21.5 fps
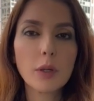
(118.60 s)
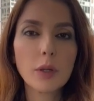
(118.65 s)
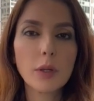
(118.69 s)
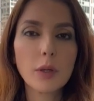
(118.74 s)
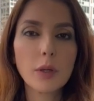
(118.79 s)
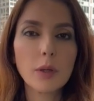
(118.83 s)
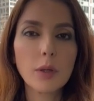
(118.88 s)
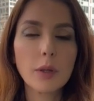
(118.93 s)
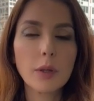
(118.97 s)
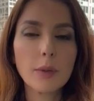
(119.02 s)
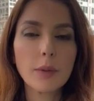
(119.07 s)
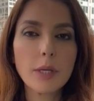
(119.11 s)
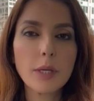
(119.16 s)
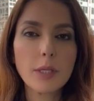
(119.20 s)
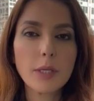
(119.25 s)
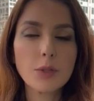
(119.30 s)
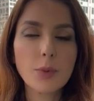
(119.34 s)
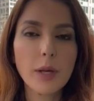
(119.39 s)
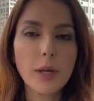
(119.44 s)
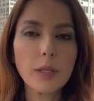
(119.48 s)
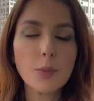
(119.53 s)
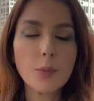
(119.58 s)
uh, the
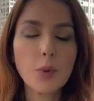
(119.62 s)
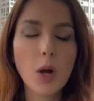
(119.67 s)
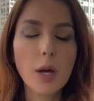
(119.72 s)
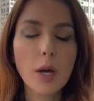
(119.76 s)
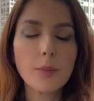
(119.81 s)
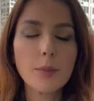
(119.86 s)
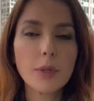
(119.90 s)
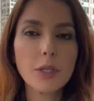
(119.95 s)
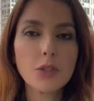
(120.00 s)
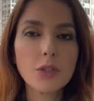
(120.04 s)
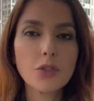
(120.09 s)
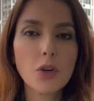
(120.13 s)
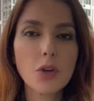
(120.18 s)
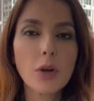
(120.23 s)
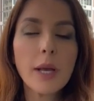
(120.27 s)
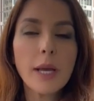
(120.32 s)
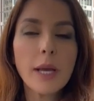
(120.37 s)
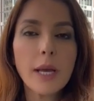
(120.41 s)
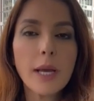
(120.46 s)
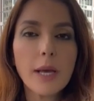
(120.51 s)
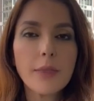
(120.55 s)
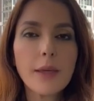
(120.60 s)
Israeli Prime Minister